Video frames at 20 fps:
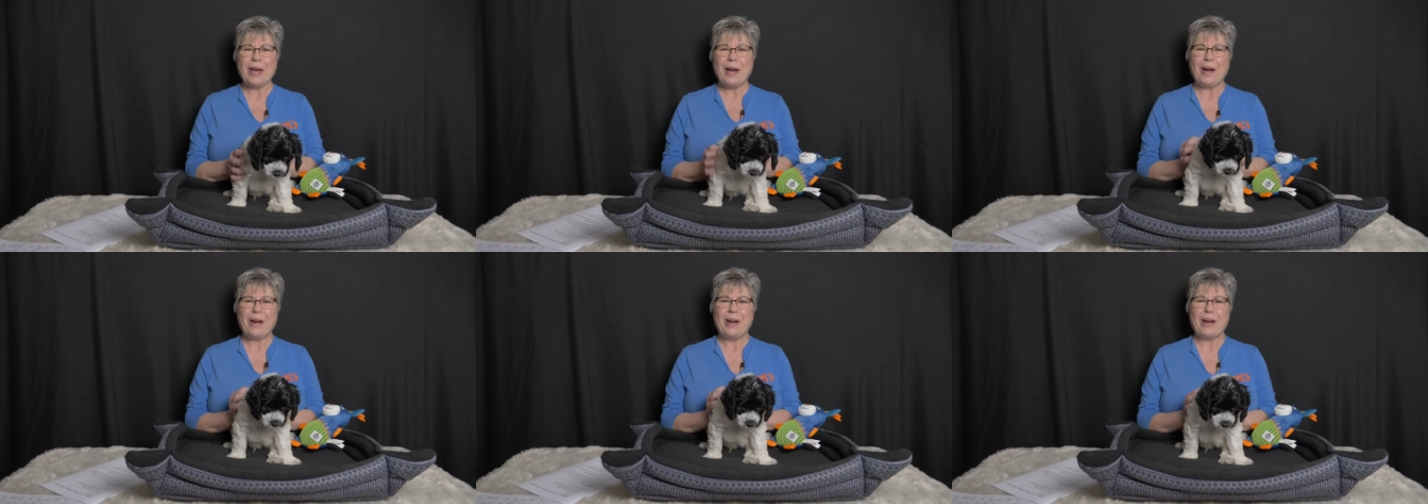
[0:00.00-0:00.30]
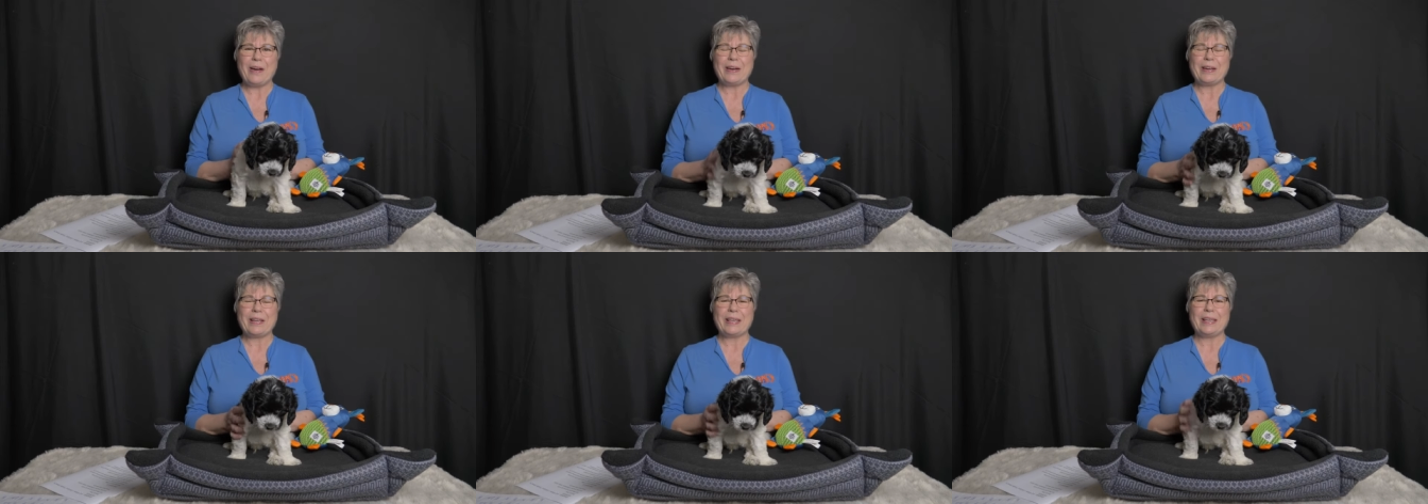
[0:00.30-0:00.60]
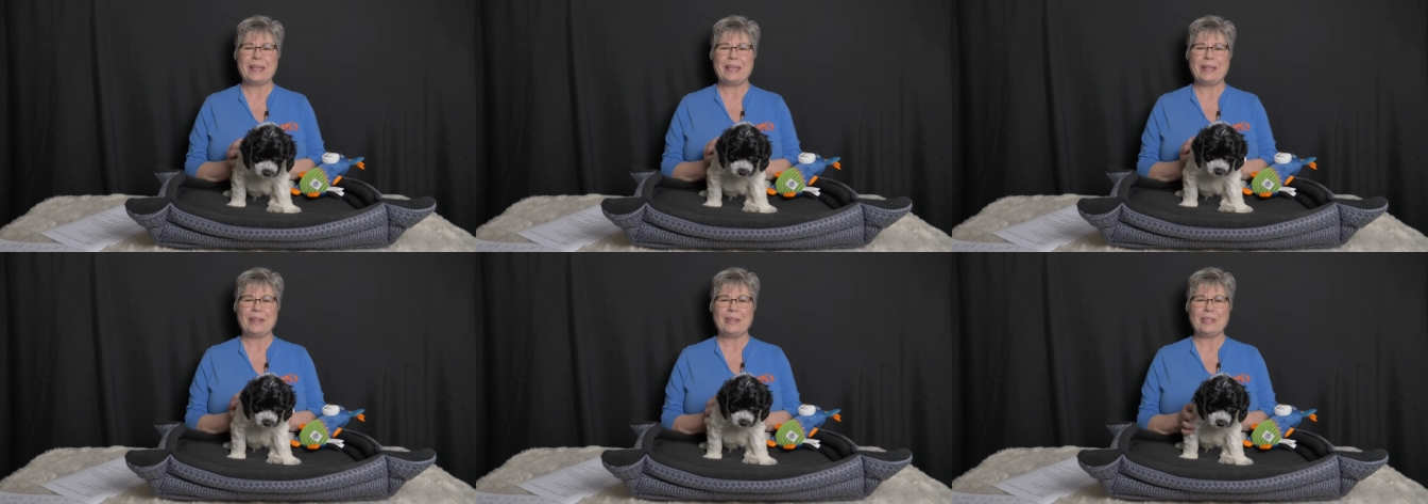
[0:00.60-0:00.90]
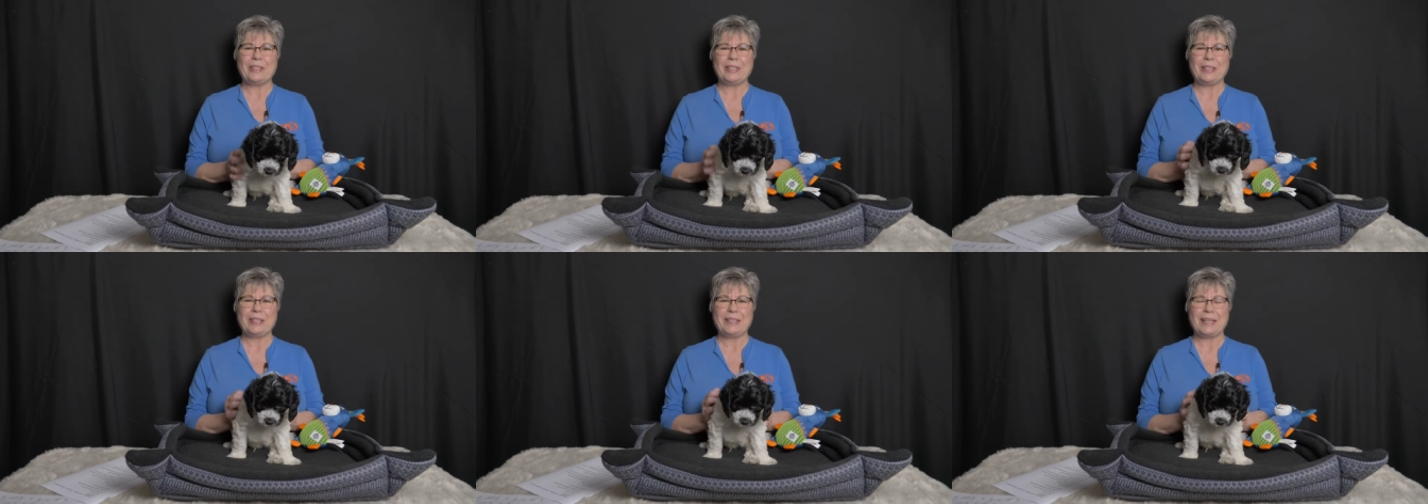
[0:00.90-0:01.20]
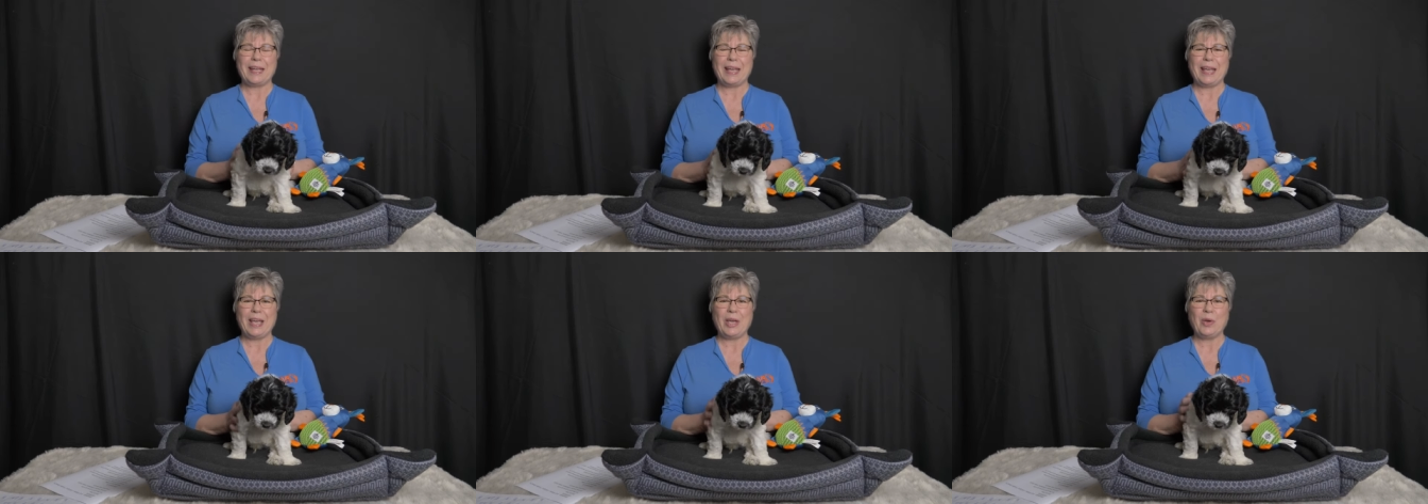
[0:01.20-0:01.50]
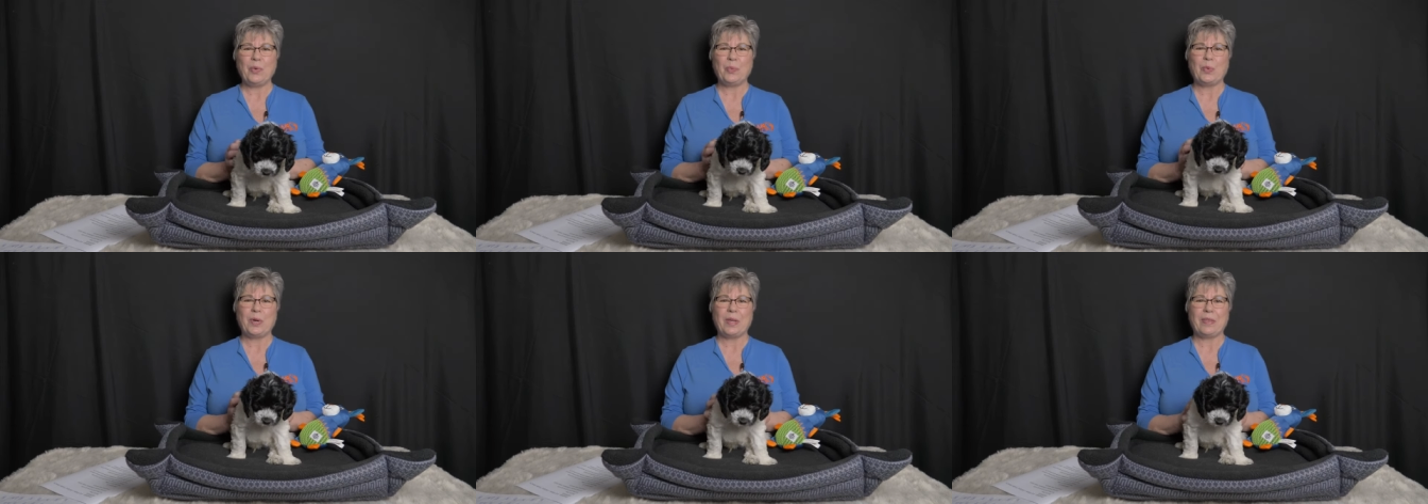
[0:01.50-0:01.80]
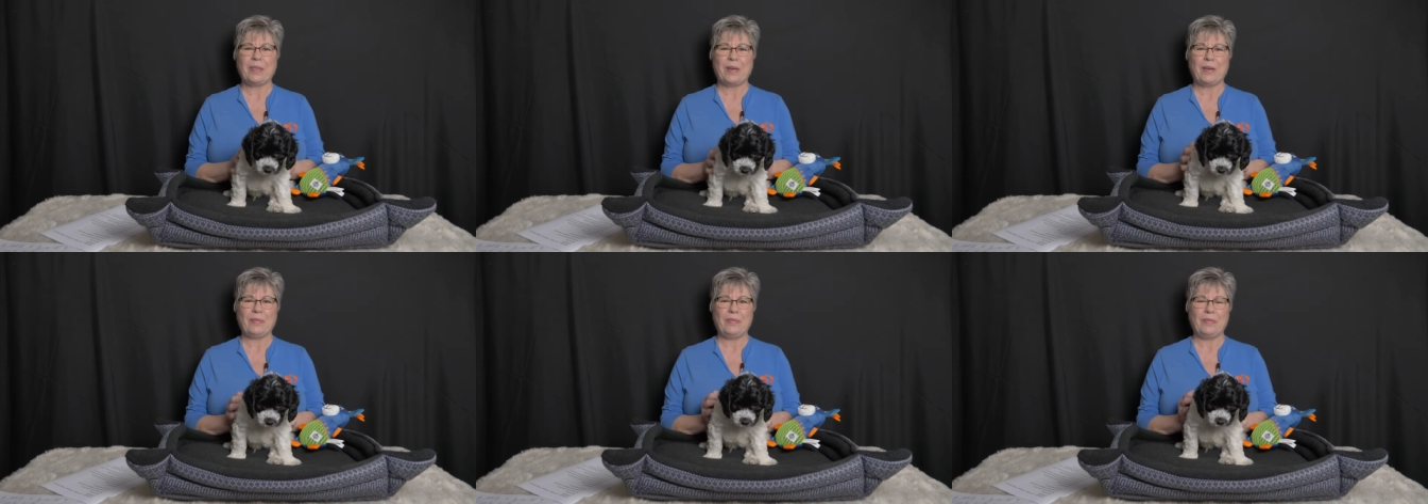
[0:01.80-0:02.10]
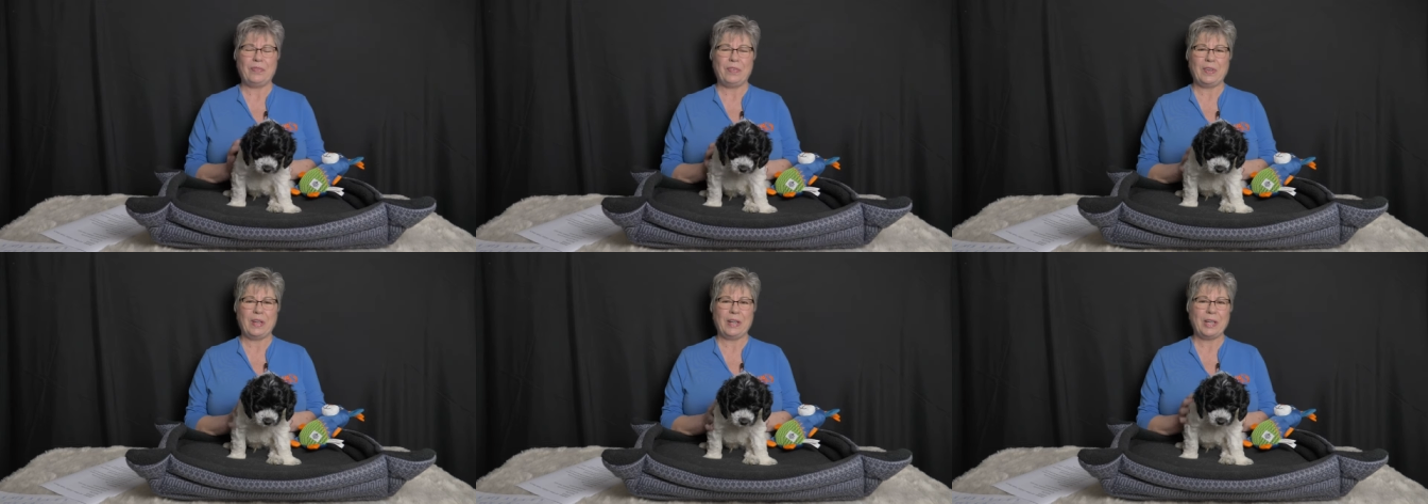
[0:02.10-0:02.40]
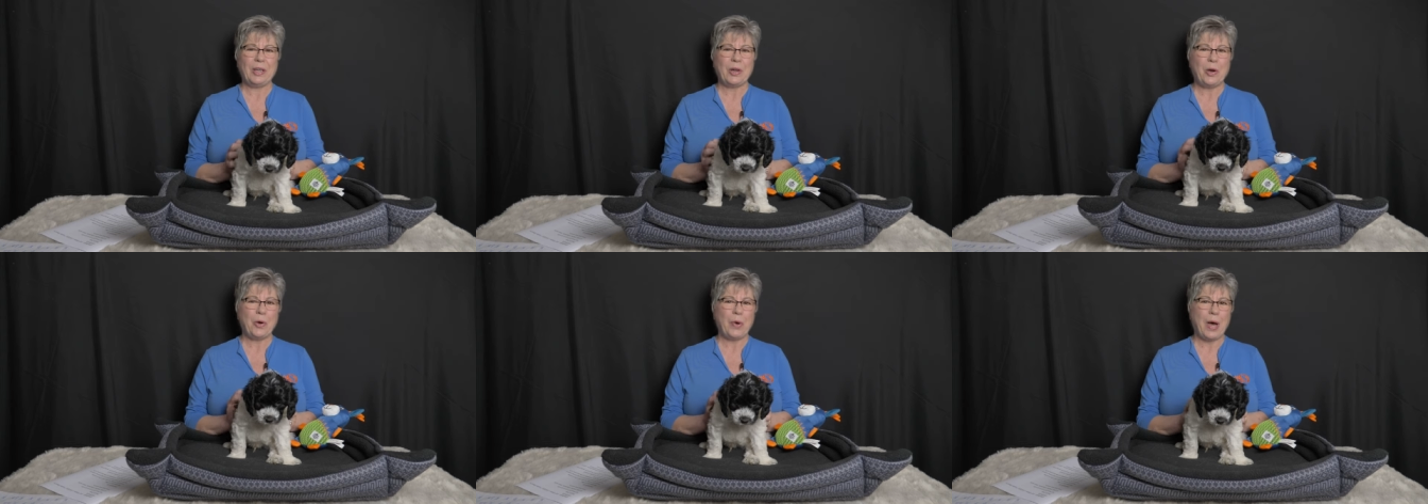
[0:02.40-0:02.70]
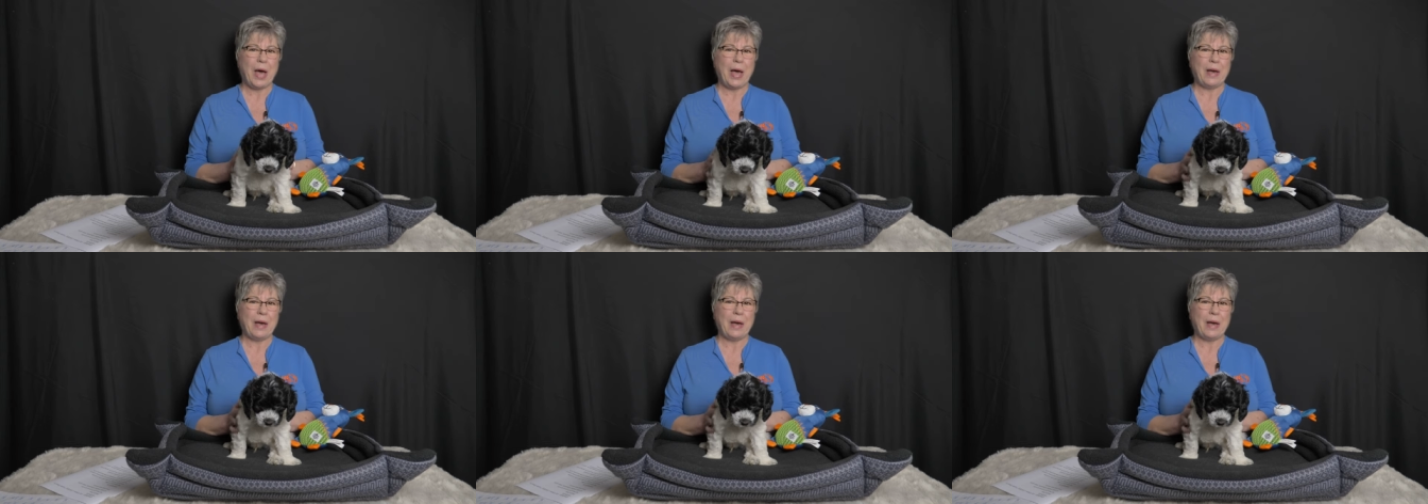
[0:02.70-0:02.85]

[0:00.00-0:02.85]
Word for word: are here today with a video